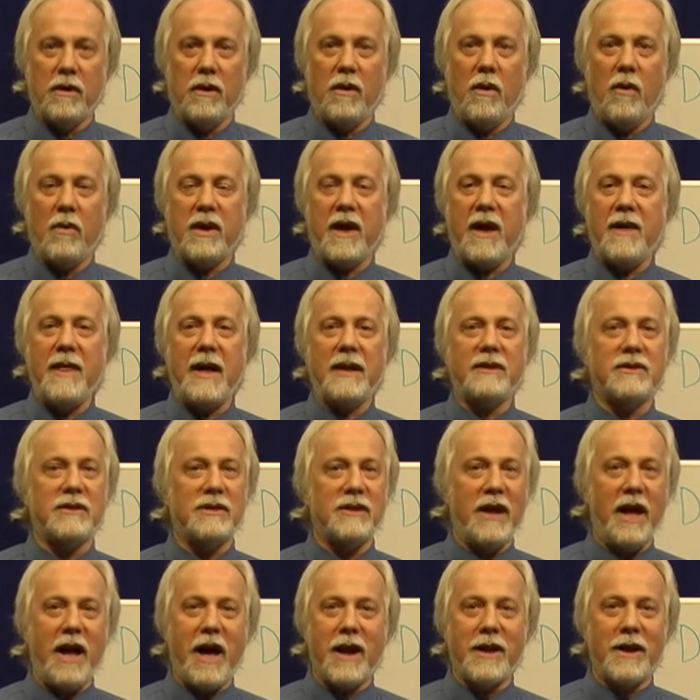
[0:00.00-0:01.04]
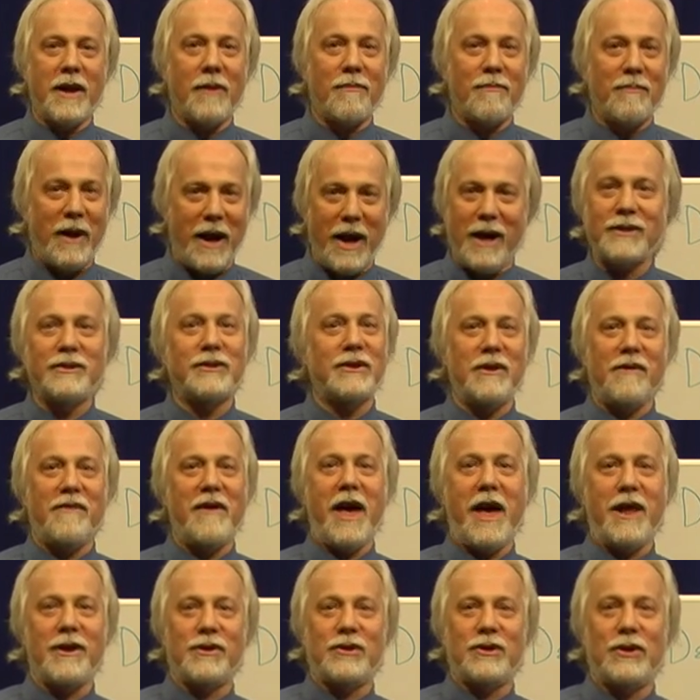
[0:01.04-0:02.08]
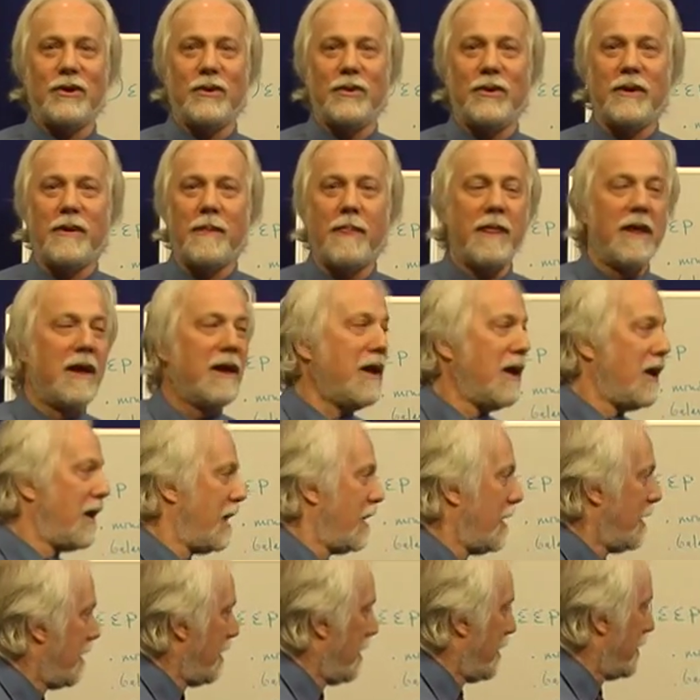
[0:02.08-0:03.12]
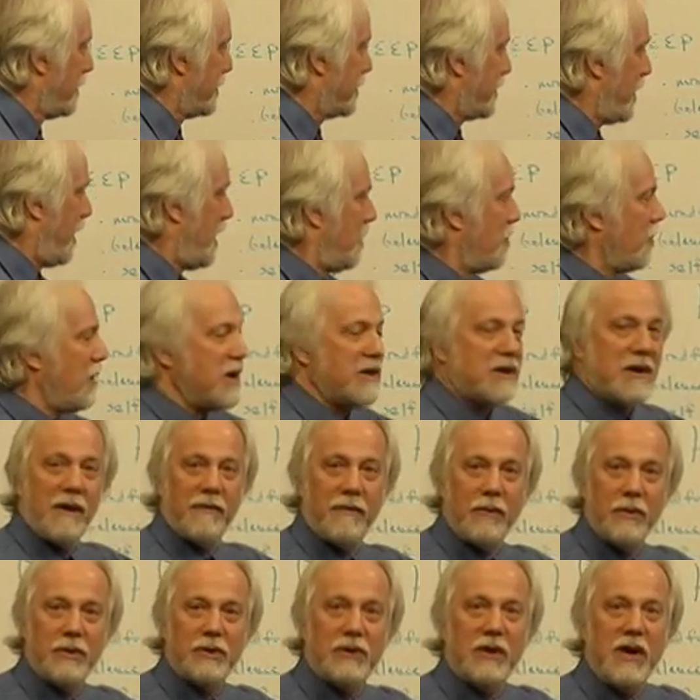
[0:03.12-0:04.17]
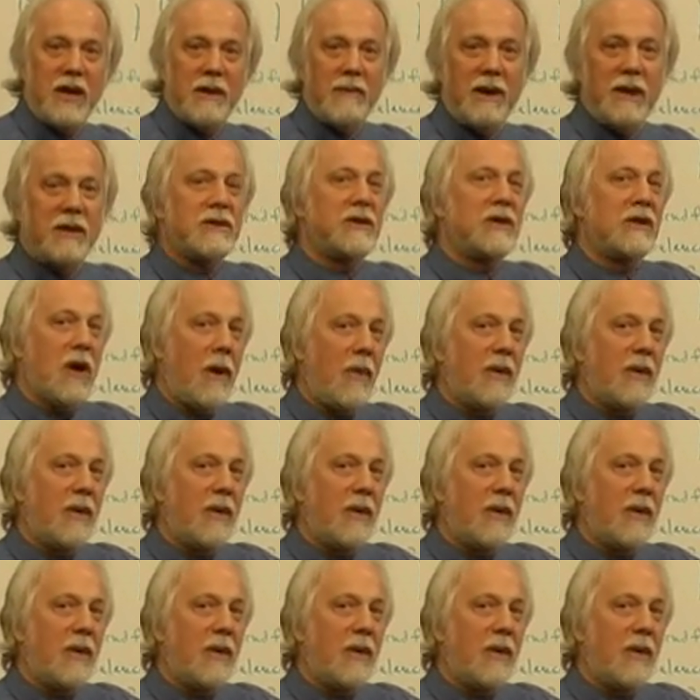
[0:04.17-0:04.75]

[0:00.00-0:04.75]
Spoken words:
Okay? That's not a positive attitude. Celebrate diversity means, you know